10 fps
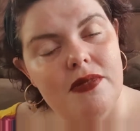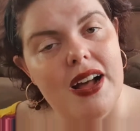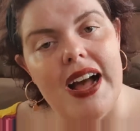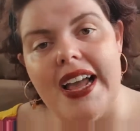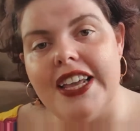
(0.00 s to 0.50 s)

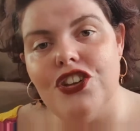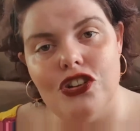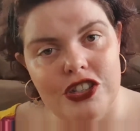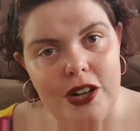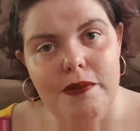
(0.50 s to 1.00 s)
I
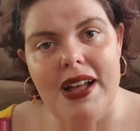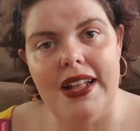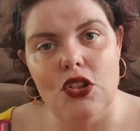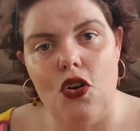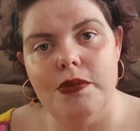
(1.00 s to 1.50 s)
used up my
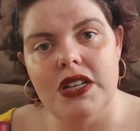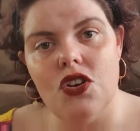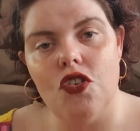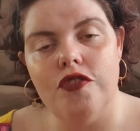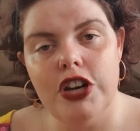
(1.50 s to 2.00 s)
allotment
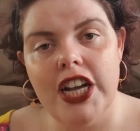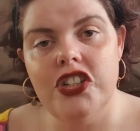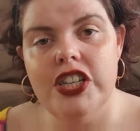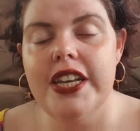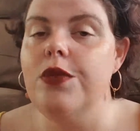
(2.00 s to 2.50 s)
of
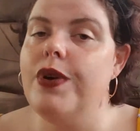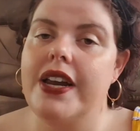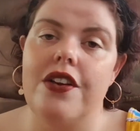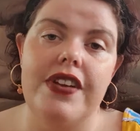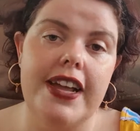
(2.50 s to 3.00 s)
tragedy when
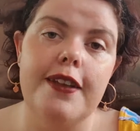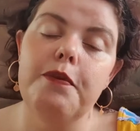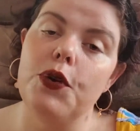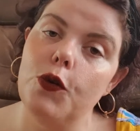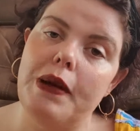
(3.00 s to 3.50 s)
I read
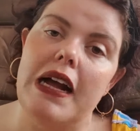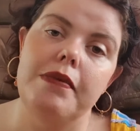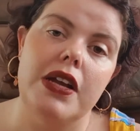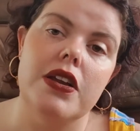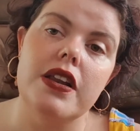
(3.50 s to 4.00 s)
Brokeback
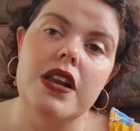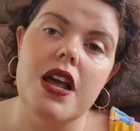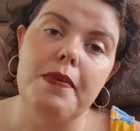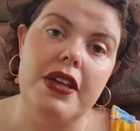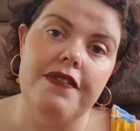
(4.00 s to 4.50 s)
Mountain
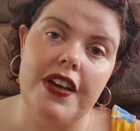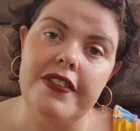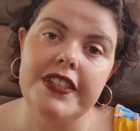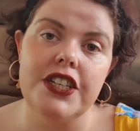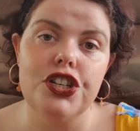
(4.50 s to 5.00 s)
about
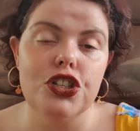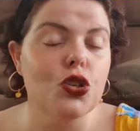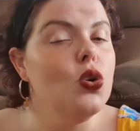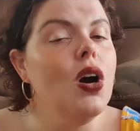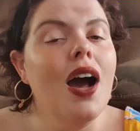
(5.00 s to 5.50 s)
15 years
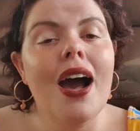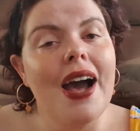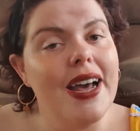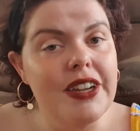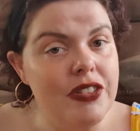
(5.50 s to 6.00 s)
ago,
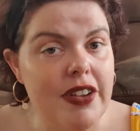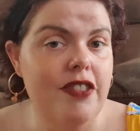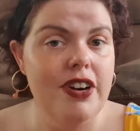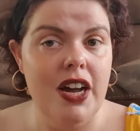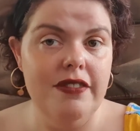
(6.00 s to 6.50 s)
and I've never
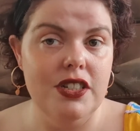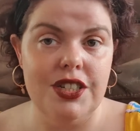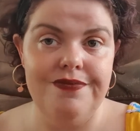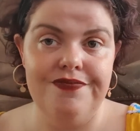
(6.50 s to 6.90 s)
recovered.